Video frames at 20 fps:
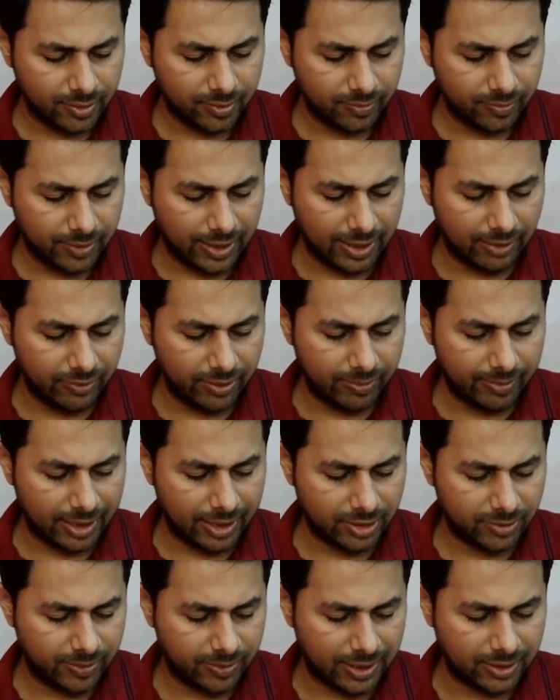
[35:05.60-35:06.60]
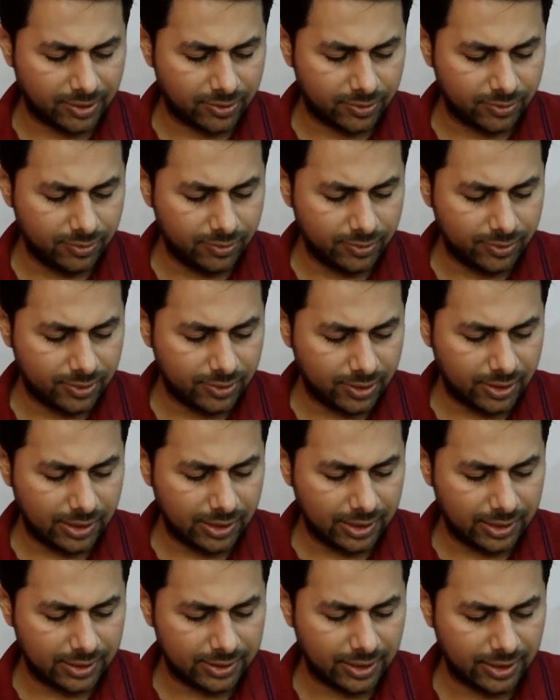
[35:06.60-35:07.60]
phi 1 minus phi 2
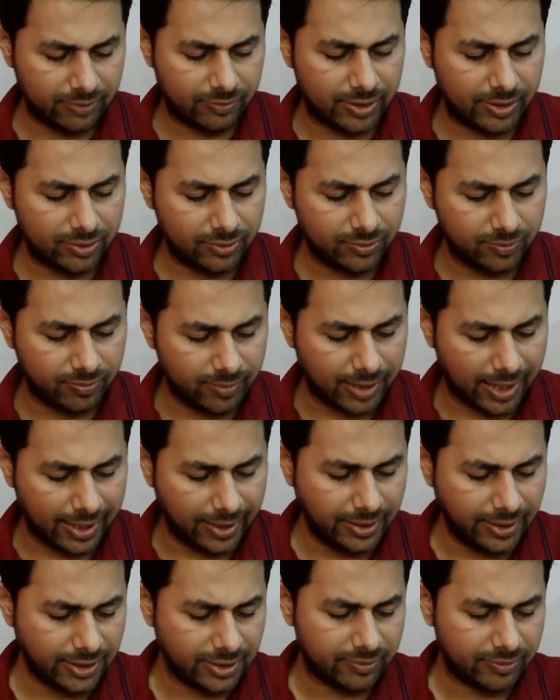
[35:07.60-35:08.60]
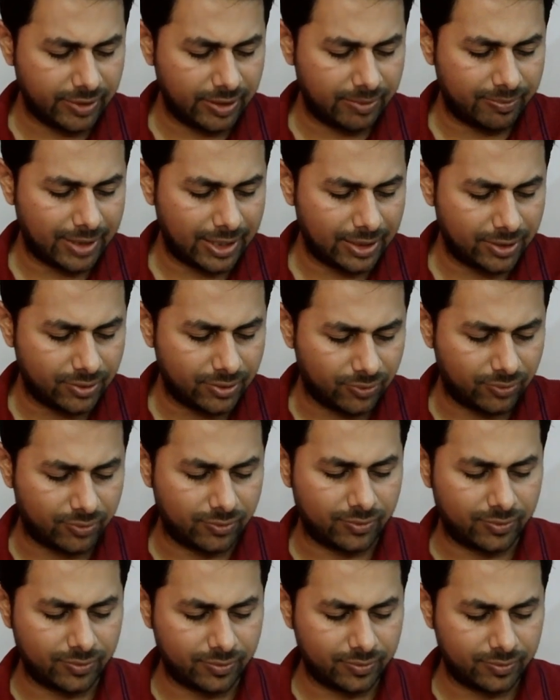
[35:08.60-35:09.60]
is equal to minus 1 by 2.
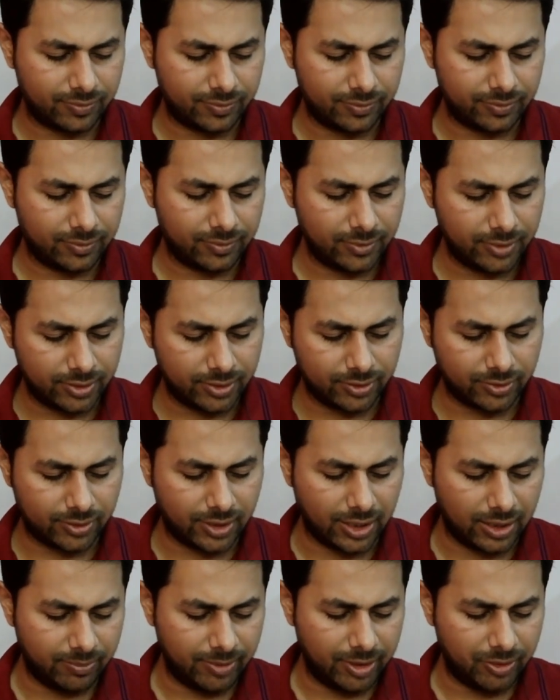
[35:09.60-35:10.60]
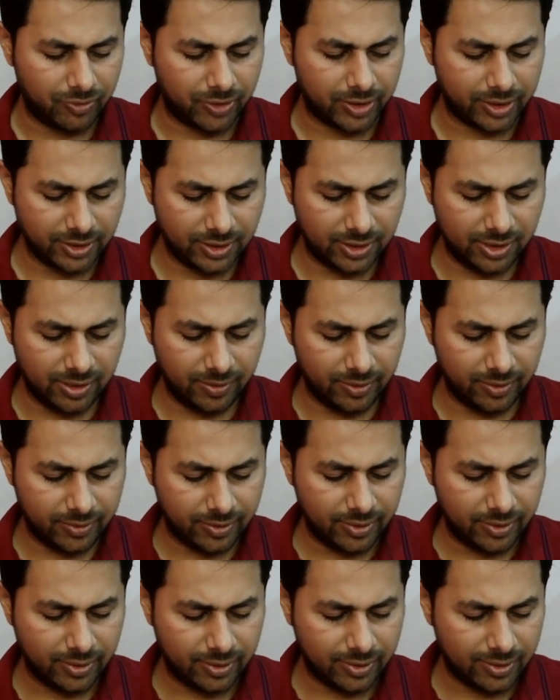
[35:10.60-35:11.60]
So tell me, what is the
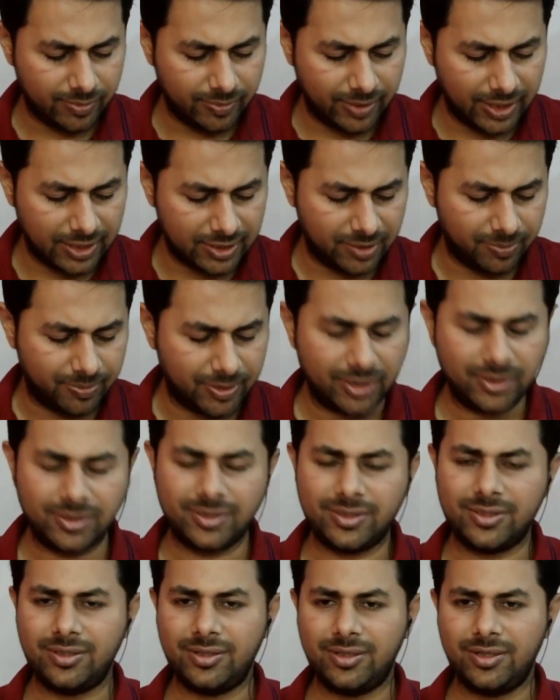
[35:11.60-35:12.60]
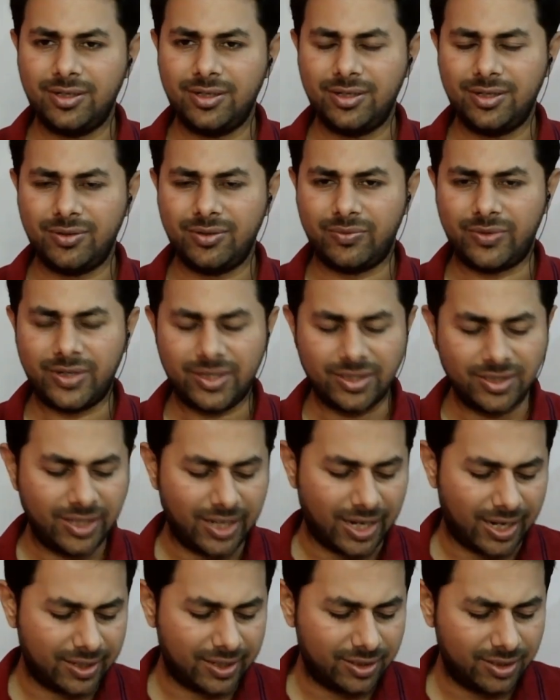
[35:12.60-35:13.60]
phase difference? What is the
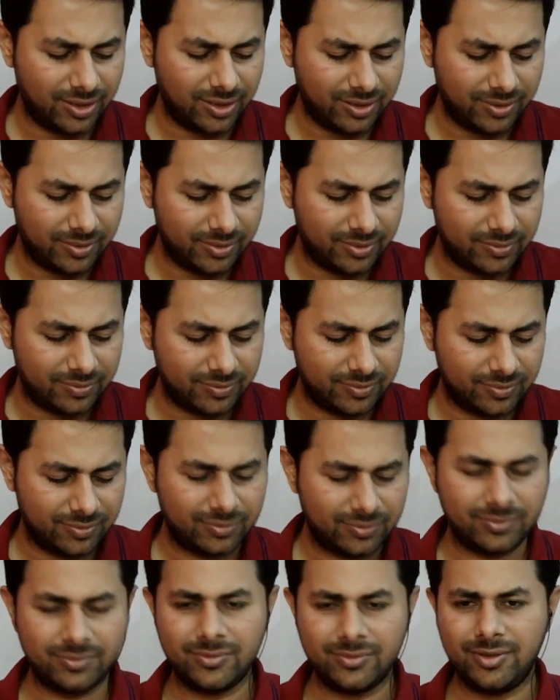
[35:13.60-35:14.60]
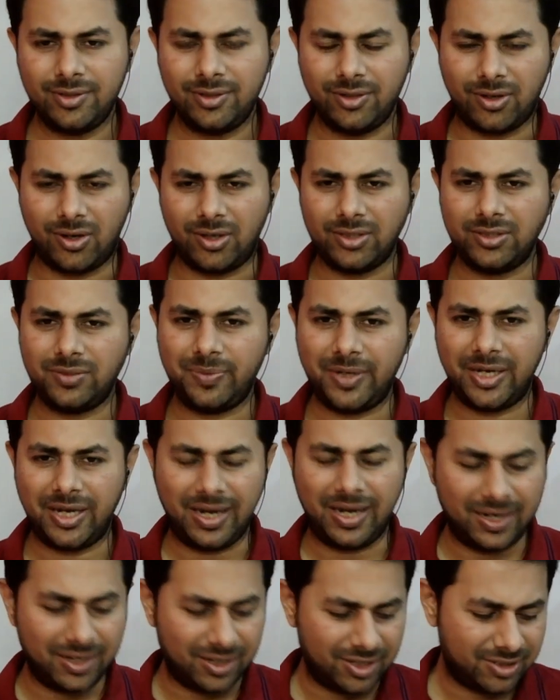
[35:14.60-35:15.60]
angle? Cos of an
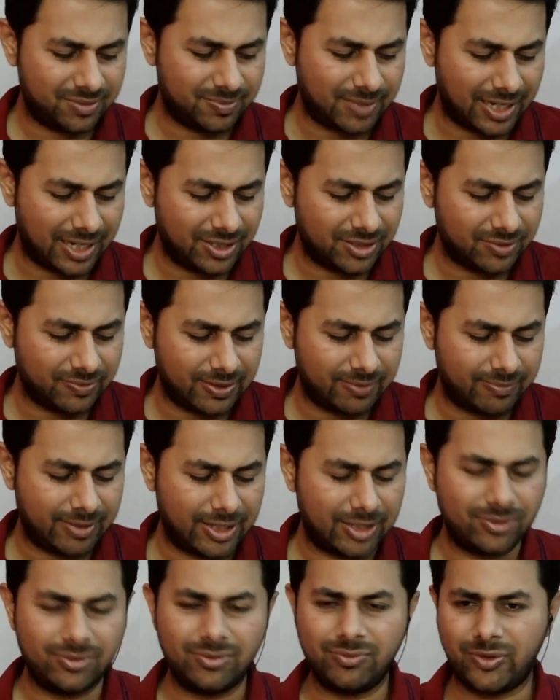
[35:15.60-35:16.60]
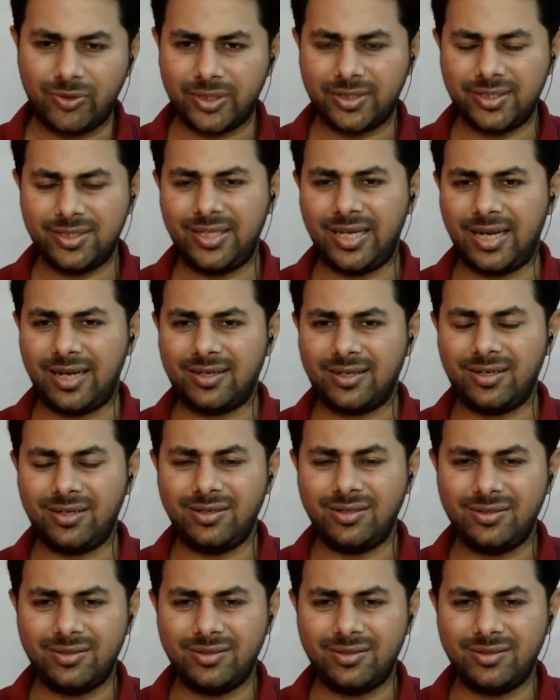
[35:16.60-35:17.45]
angle is minus 1 by 2. What is the angle?